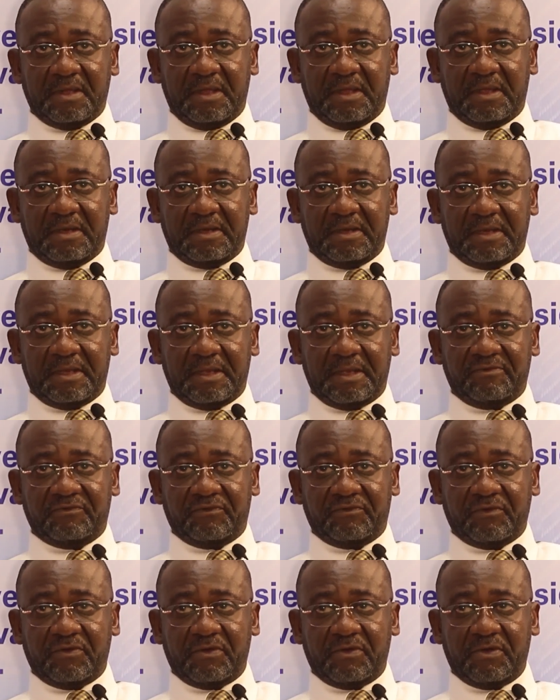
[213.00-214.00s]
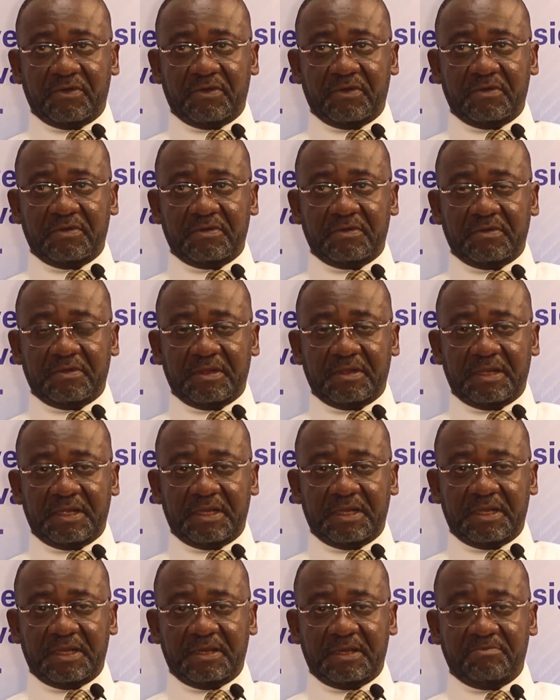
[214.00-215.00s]
and therefore
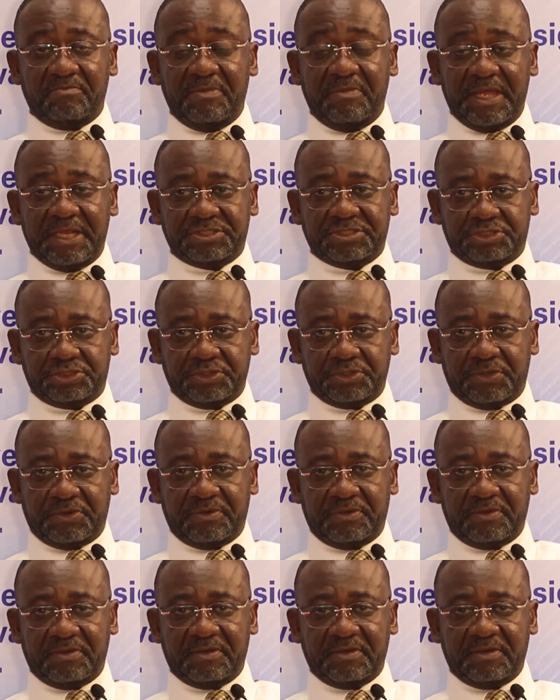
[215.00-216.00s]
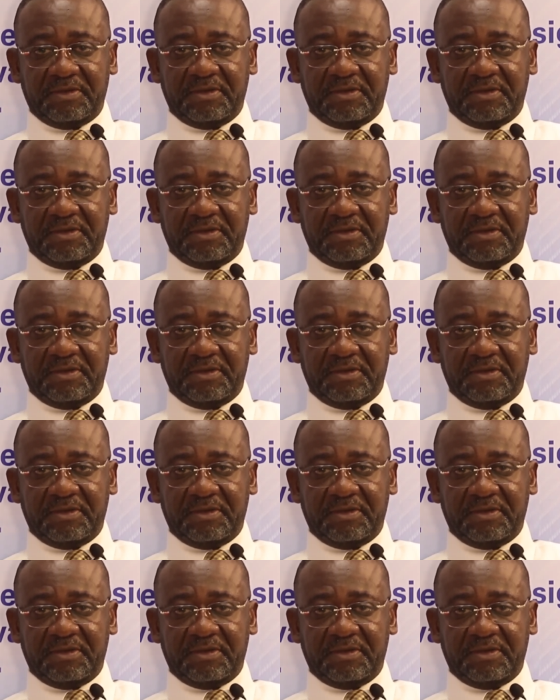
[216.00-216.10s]
made sure